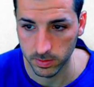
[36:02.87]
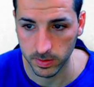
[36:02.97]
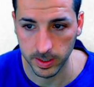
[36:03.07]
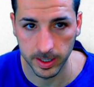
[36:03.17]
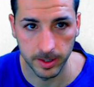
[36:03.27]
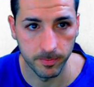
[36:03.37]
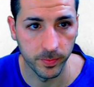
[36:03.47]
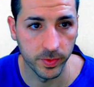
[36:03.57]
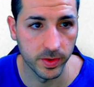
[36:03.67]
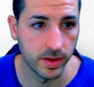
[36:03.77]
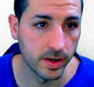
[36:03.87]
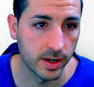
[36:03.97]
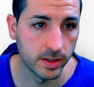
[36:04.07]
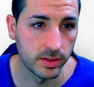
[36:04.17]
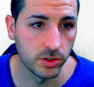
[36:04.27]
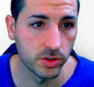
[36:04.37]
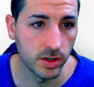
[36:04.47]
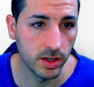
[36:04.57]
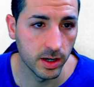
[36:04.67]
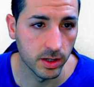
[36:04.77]

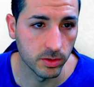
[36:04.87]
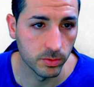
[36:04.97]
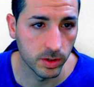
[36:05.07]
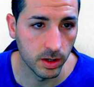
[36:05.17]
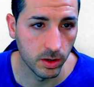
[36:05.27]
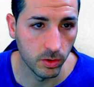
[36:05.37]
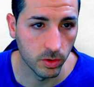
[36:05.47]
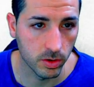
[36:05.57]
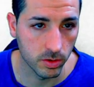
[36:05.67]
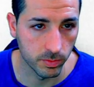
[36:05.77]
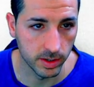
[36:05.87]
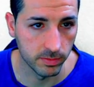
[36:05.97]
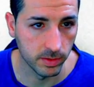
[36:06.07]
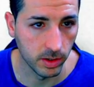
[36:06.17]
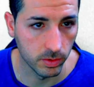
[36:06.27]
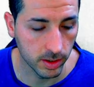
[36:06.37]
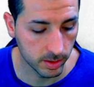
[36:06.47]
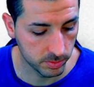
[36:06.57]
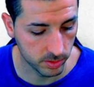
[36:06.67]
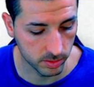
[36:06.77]
Additionally, I do want to lock my
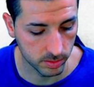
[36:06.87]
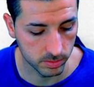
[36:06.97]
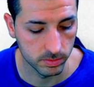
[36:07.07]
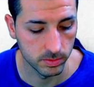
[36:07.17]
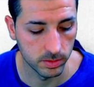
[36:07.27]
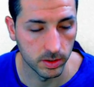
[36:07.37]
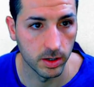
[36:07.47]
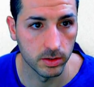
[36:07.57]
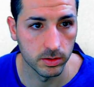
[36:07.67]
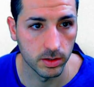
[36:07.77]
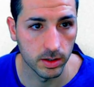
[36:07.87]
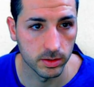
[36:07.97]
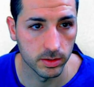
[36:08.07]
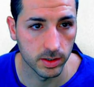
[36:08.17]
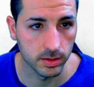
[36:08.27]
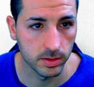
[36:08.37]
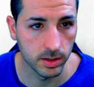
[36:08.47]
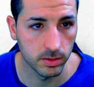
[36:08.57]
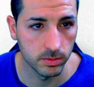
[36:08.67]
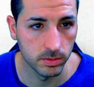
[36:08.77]
VLOOKUP so it doesn't drag
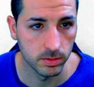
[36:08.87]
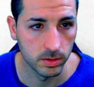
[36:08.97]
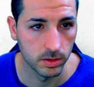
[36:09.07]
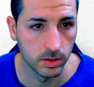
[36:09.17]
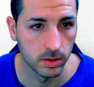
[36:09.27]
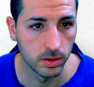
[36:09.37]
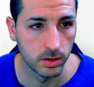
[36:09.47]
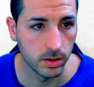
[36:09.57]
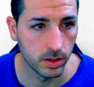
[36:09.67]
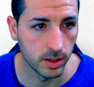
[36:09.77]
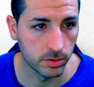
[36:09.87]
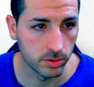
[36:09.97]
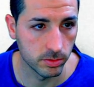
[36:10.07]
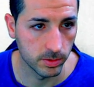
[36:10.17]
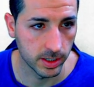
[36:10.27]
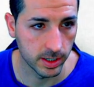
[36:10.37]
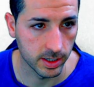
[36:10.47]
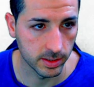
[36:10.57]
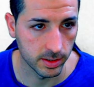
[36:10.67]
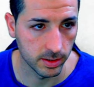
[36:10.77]
down. Now I also want to
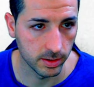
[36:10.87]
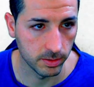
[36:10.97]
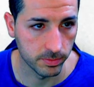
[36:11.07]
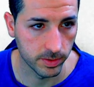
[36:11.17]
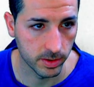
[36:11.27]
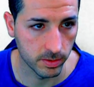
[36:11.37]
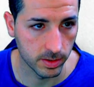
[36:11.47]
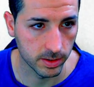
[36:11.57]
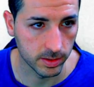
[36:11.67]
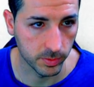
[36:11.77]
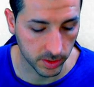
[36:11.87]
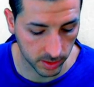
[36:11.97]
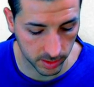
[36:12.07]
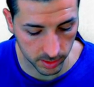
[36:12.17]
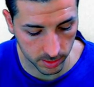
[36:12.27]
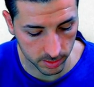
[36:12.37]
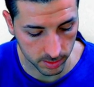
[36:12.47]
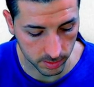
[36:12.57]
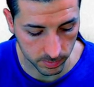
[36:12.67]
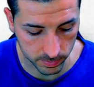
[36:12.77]
add an if error at the beginning,
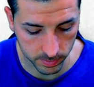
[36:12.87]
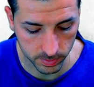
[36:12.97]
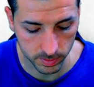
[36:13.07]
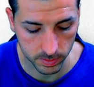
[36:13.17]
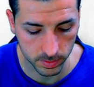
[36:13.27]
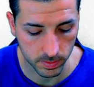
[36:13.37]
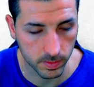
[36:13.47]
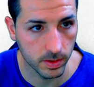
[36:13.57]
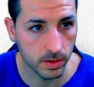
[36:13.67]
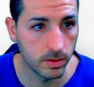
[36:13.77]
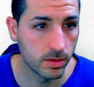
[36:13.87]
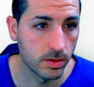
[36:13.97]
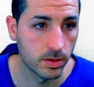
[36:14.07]
if error,